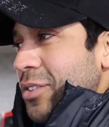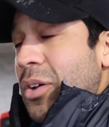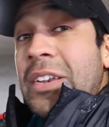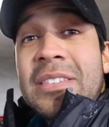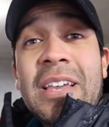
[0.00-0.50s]

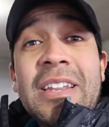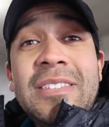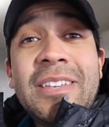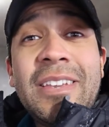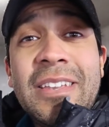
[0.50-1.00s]
So I
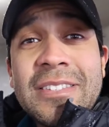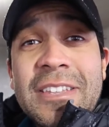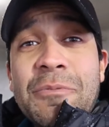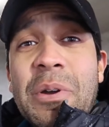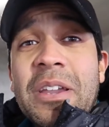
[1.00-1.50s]
decided to,
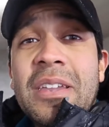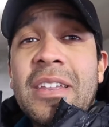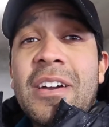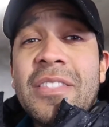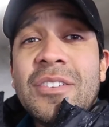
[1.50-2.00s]
instead of parking
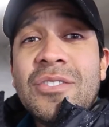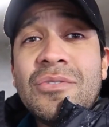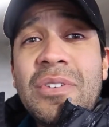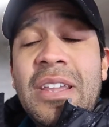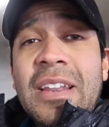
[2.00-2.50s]
it on the
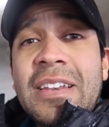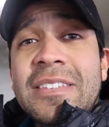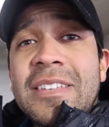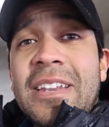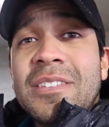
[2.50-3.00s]
street, I
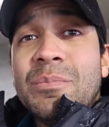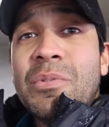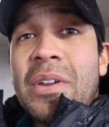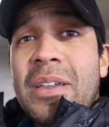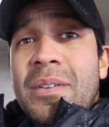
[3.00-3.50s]
decided to
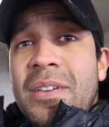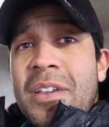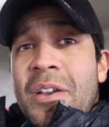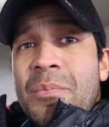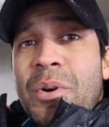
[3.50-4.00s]

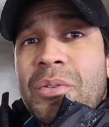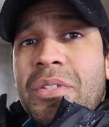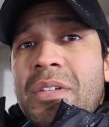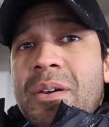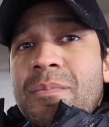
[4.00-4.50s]
bring
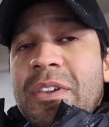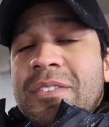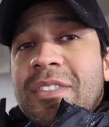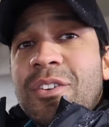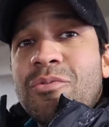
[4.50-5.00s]
both of them
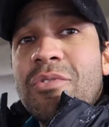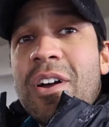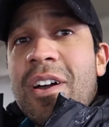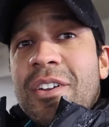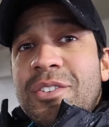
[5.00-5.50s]
into the
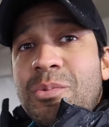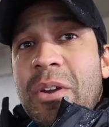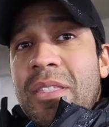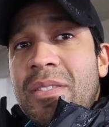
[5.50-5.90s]
garage where